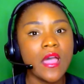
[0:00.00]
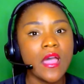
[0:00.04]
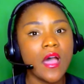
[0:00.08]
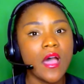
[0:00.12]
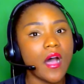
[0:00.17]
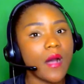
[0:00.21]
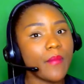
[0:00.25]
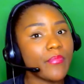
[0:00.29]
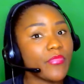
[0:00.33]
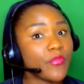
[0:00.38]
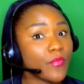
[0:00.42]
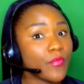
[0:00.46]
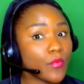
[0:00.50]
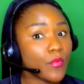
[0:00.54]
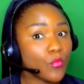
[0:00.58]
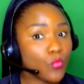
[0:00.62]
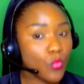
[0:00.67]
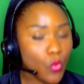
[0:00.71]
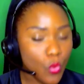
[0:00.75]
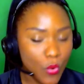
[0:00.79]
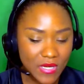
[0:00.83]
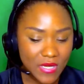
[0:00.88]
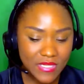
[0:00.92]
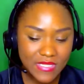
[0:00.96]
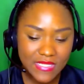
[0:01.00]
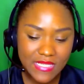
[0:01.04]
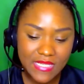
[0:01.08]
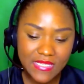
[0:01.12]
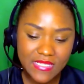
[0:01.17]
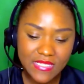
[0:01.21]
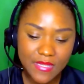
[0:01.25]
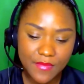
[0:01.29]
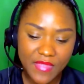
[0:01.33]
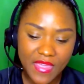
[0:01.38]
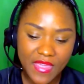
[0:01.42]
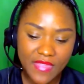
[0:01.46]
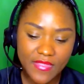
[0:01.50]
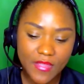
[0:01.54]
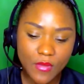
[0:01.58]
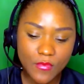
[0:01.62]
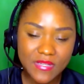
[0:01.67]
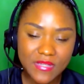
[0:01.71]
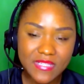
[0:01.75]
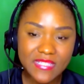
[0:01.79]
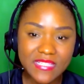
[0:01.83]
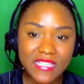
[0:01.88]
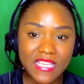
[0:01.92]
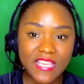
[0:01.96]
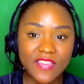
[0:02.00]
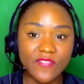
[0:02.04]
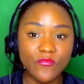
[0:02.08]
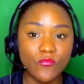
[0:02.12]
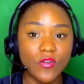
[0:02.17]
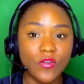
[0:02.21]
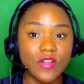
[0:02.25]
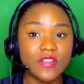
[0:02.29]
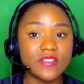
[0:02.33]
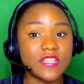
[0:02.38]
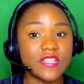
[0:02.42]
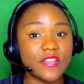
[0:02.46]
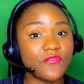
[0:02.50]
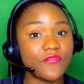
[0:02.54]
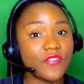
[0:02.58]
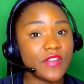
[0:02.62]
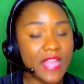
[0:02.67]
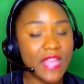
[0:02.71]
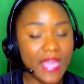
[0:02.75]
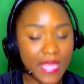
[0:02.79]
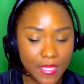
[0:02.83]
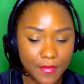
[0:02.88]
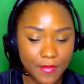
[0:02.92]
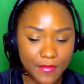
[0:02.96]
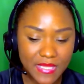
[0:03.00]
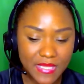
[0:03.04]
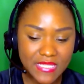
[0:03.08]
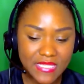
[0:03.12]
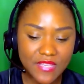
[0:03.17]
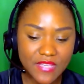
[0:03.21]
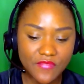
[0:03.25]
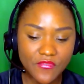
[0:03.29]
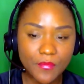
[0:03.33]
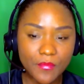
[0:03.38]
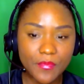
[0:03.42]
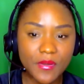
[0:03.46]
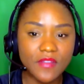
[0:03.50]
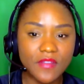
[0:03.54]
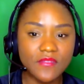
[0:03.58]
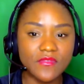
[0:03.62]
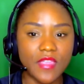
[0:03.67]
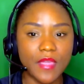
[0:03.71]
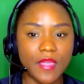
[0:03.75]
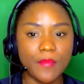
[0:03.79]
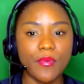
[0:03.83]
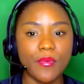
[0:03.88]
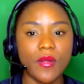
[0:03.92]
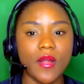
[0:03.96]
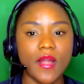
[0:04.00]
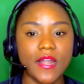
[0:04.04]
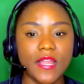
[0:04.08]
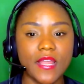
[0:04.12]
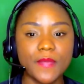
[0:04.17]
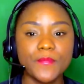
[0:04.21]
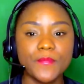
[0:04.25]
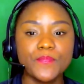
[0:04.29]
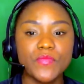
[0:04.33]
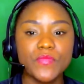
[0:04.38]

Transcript: the reward system that they received were different elements of a birthday party.